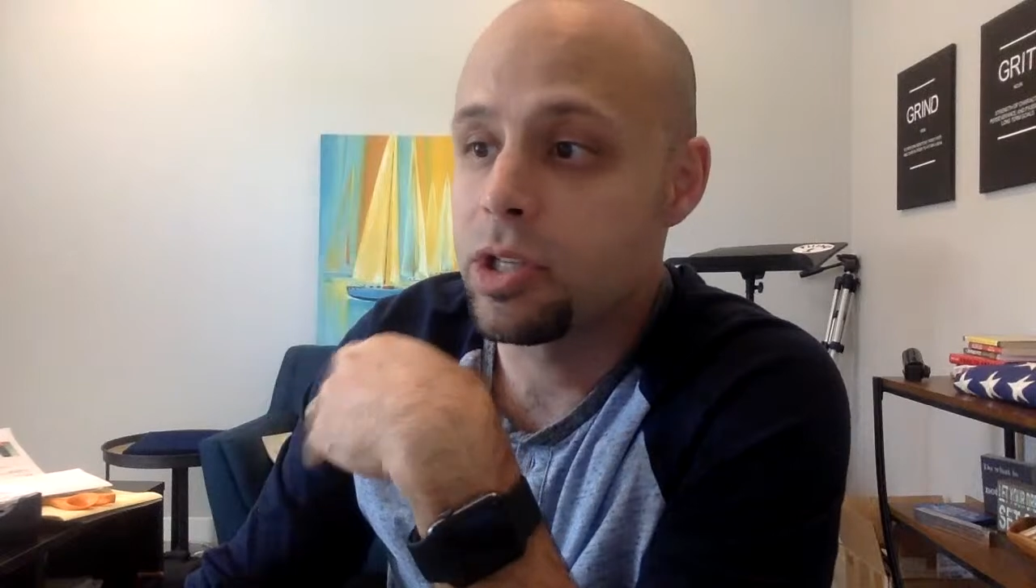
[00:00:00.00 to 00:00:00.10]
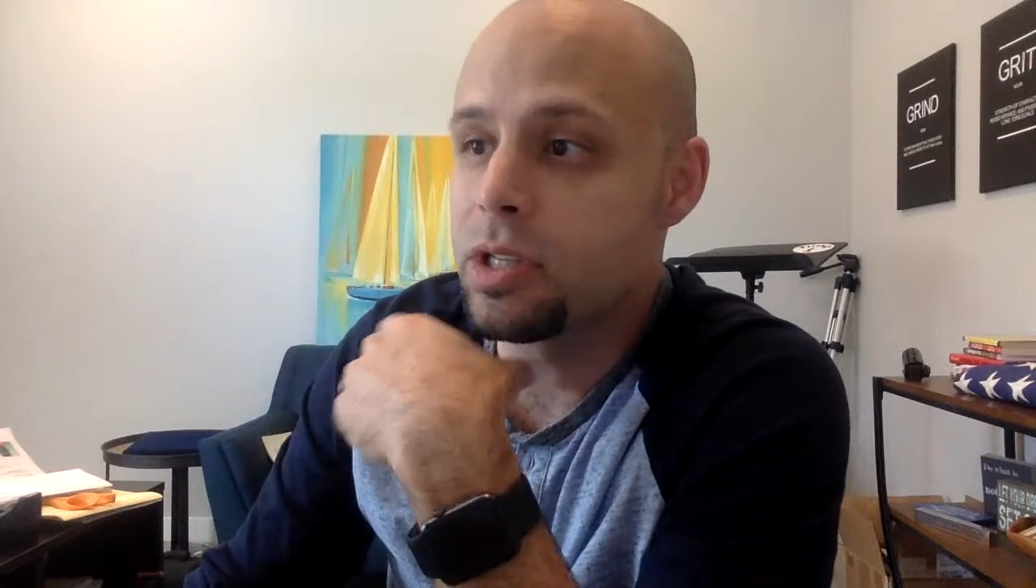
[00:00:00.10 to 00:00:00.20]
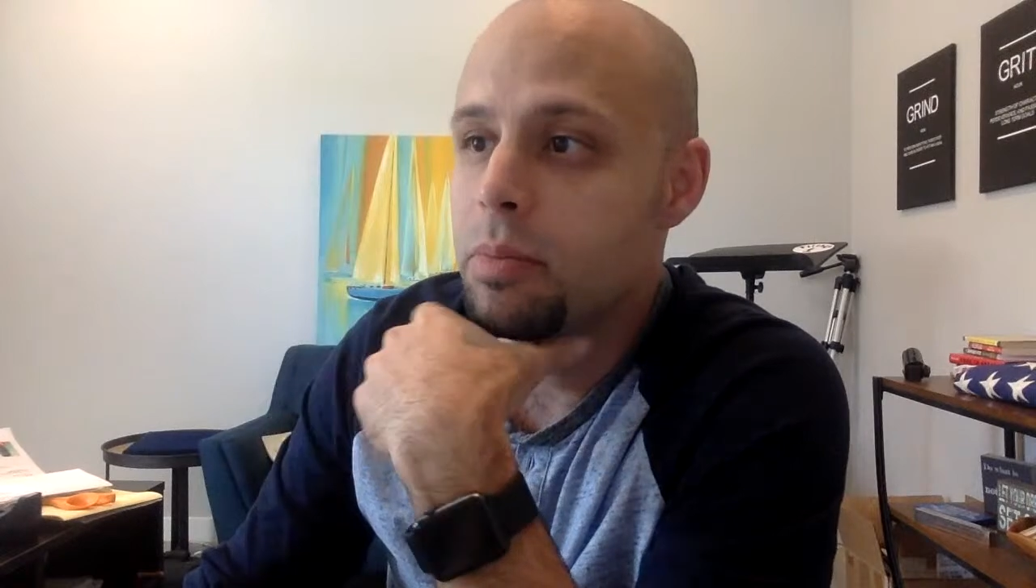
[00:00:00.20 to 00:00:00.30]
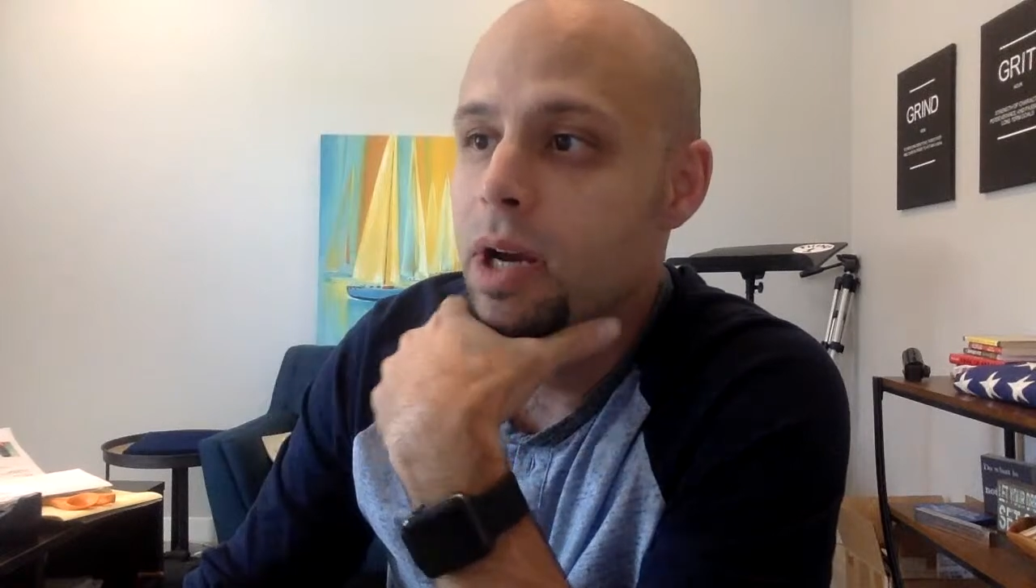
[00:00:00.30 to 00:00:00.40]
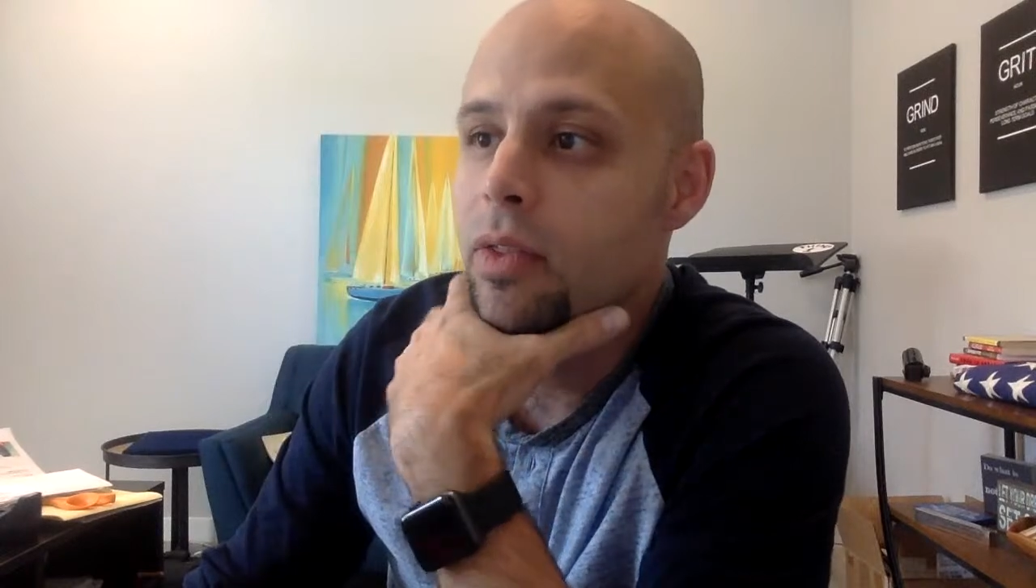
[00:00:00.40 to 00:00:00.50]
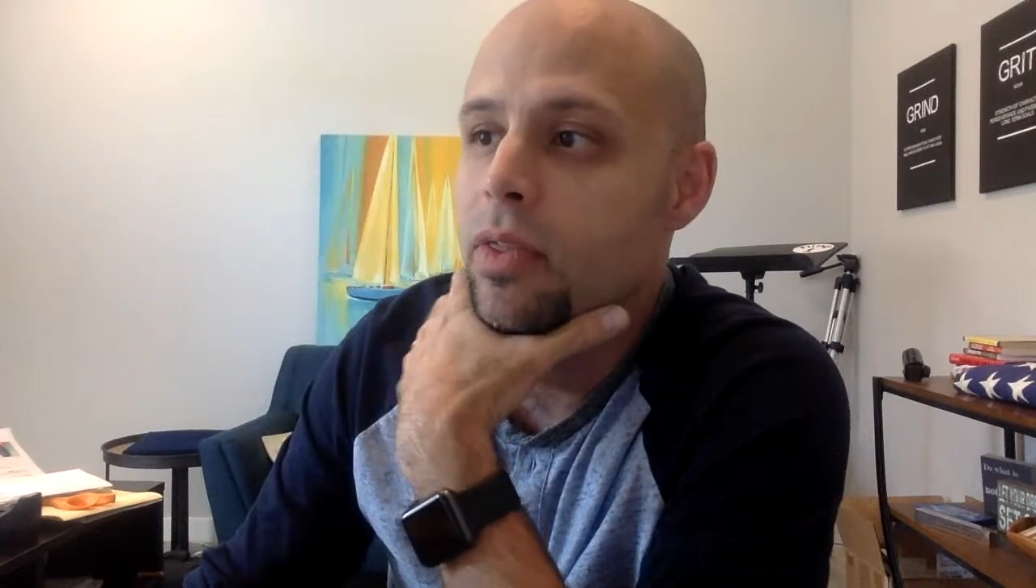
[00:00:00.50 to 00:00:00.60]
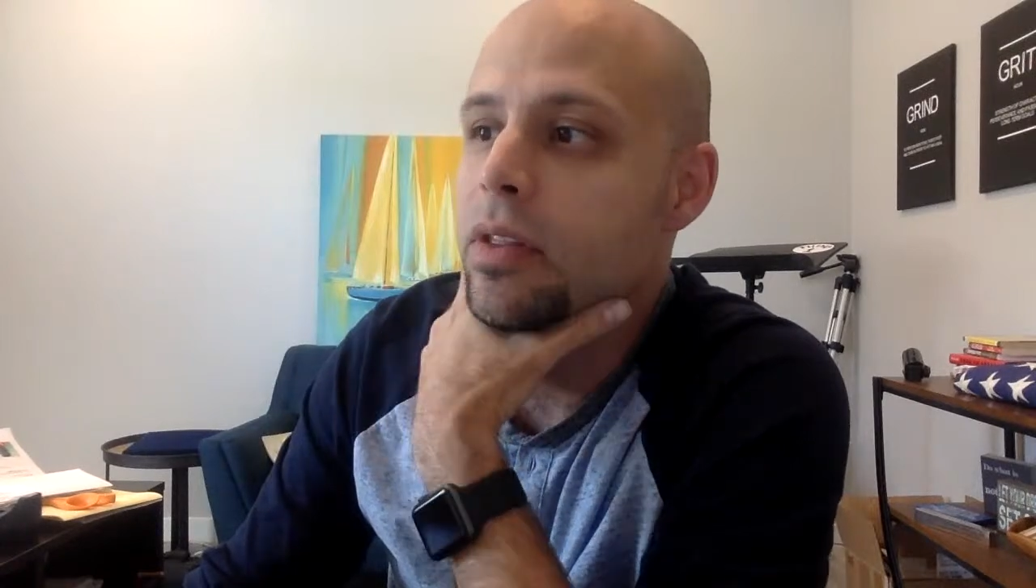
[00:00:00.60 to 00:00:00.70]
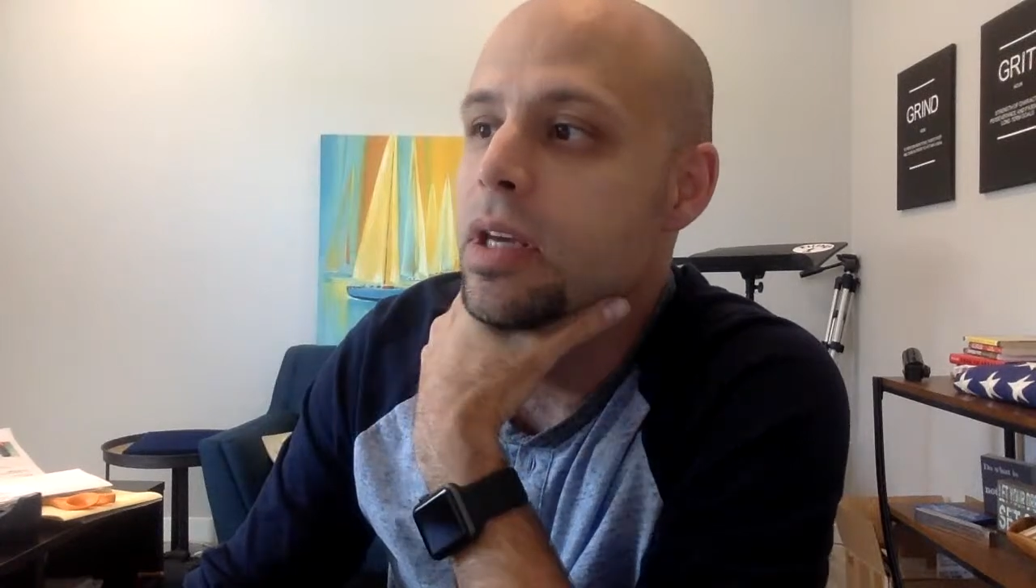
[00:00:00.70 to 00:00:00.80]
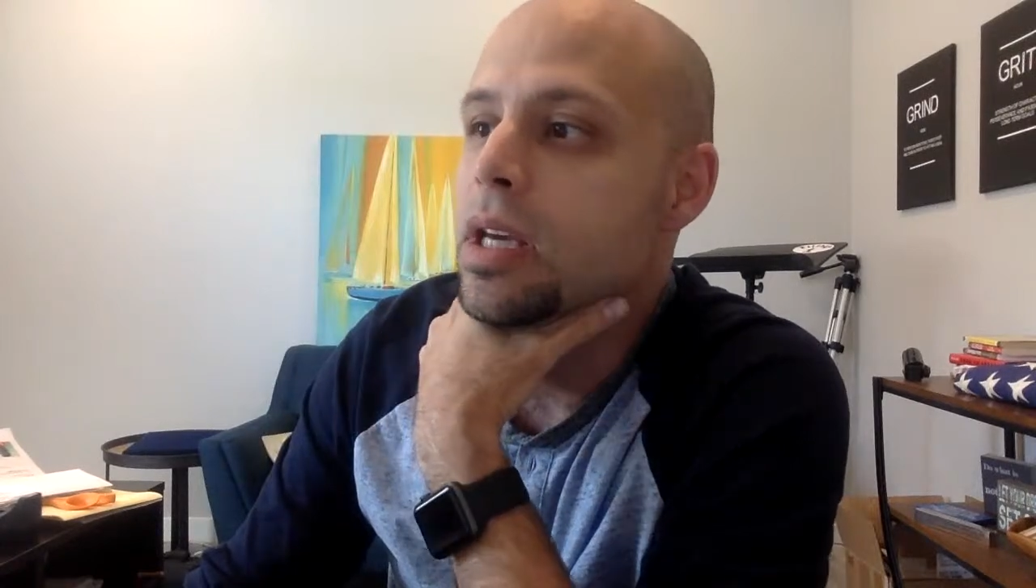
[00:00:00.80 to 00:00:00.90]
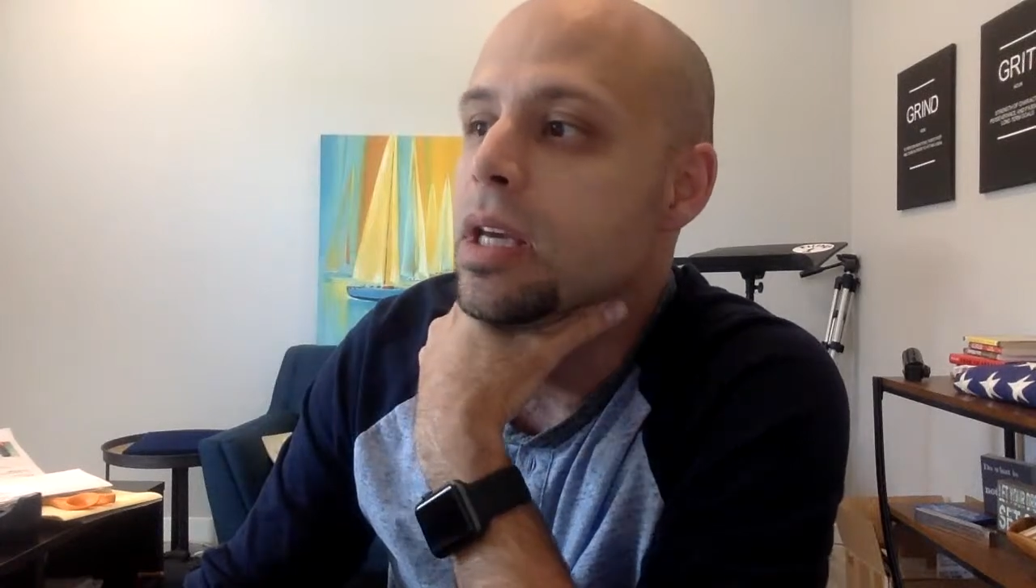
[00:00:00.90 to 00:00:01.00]
about
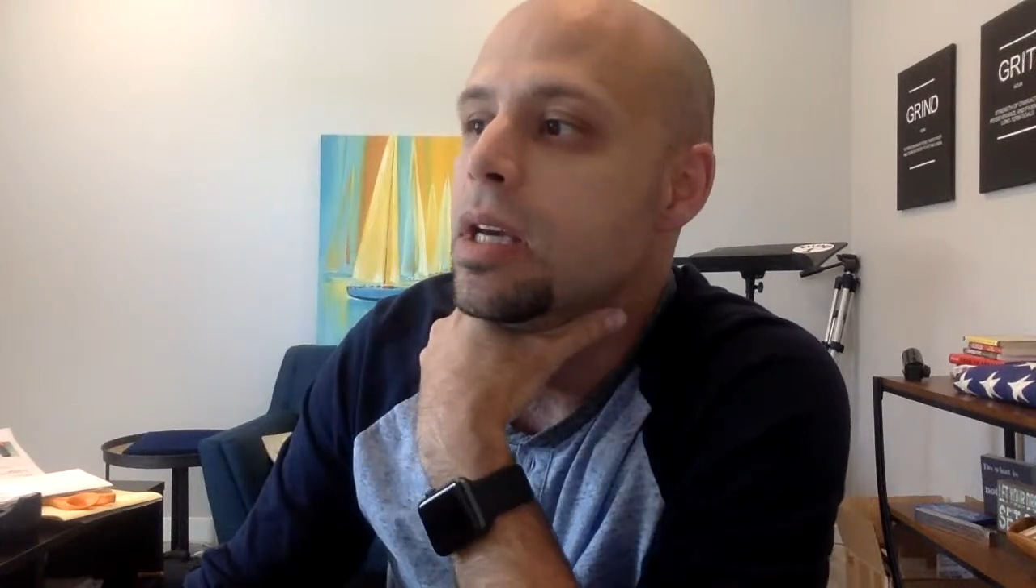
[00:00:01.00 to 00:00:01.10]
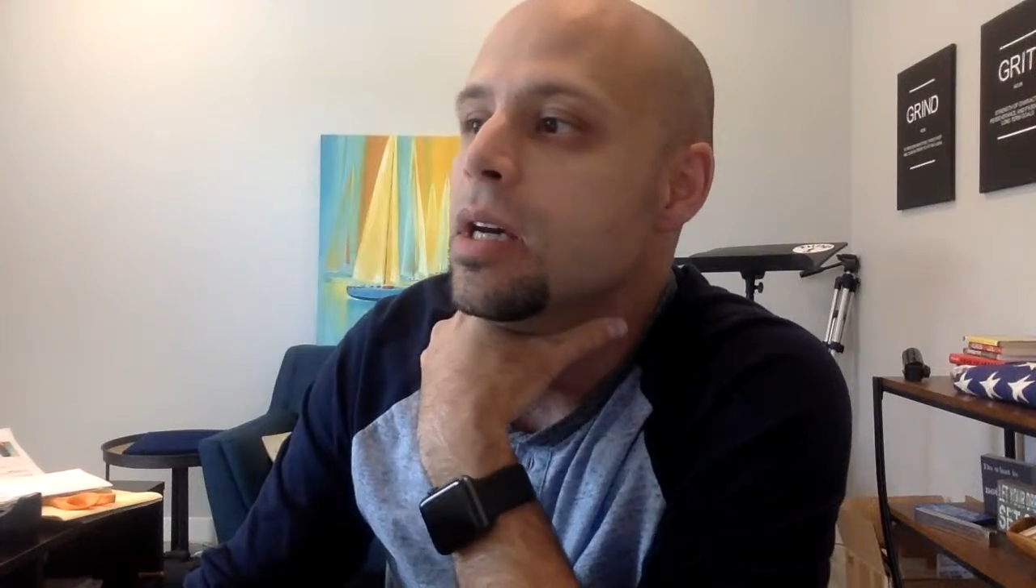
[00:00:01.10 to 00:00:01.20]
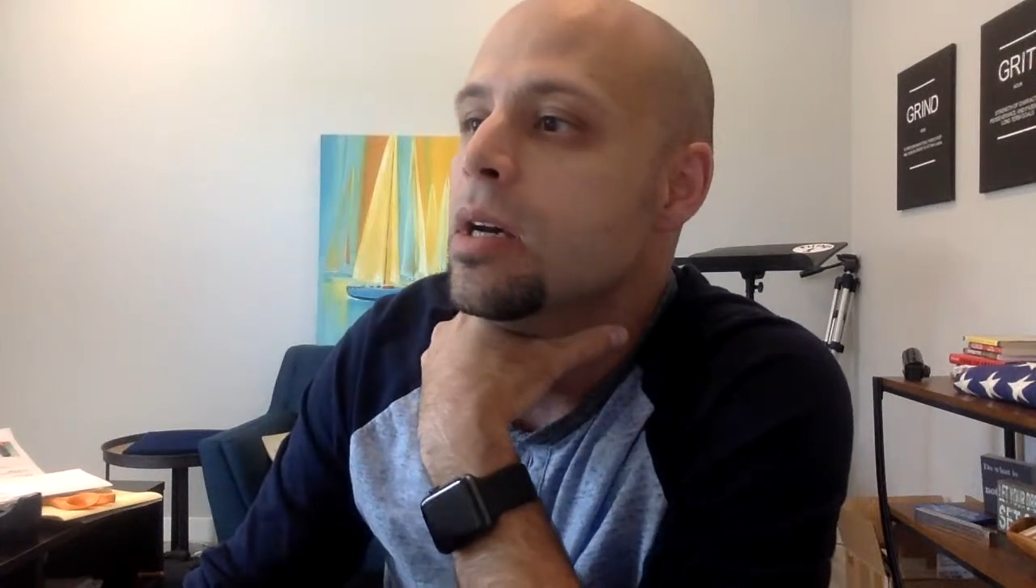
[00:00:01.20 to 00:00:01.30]
the